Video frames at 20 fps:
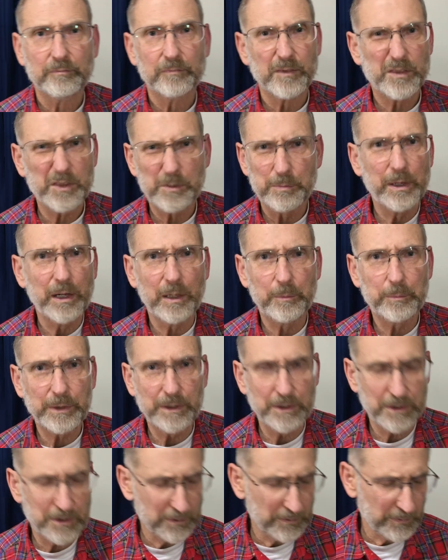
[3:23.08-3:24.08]
small
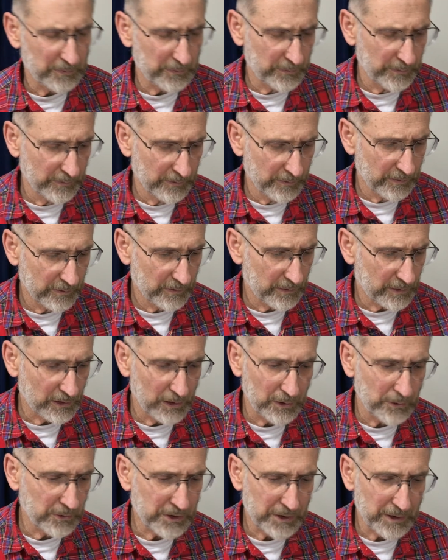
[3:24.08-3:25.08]
piece of
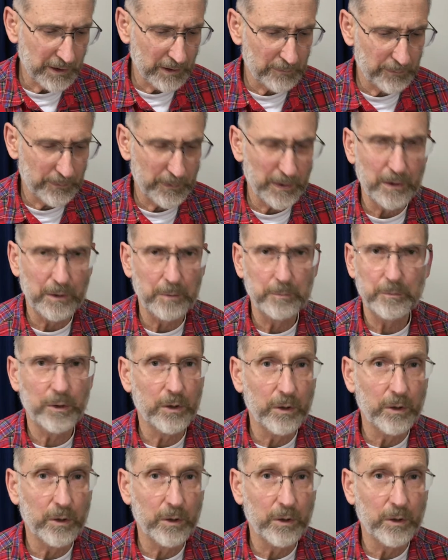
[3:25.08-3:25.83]
closed cell foam